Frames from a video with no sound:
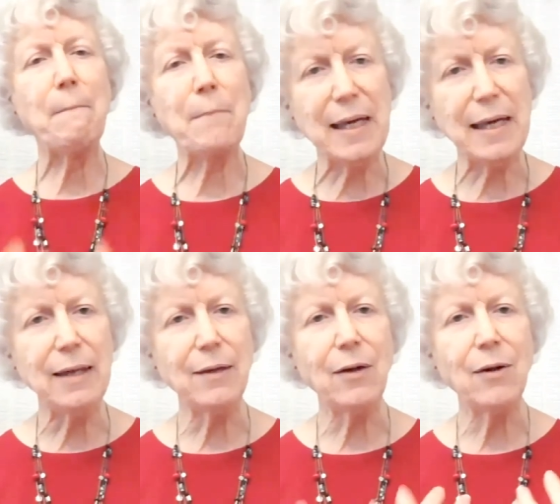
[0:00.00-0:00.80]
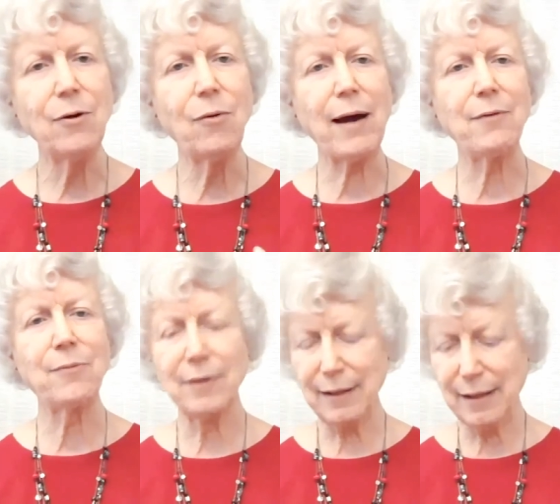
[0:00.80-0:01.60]
me, who I
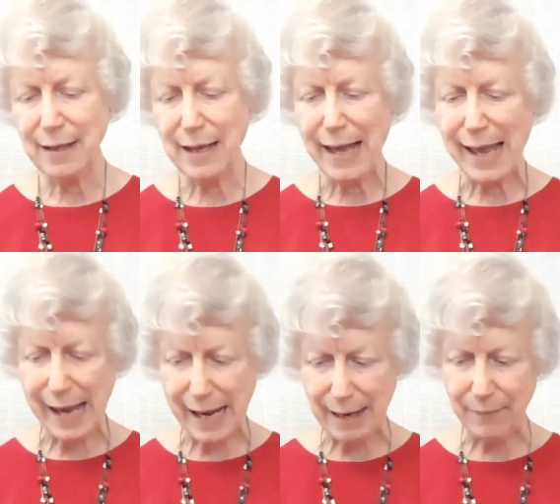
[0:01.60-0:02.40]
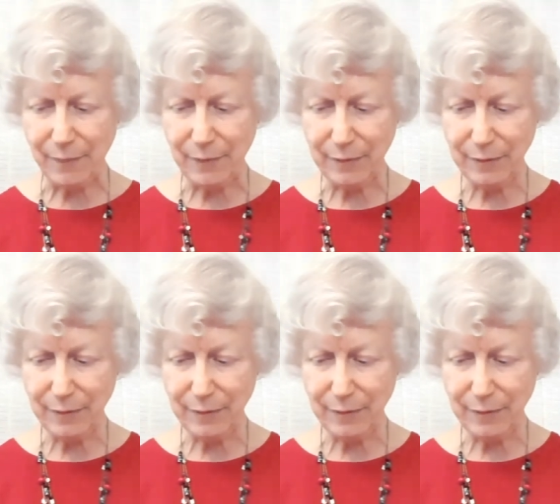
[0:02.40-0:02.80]
really am.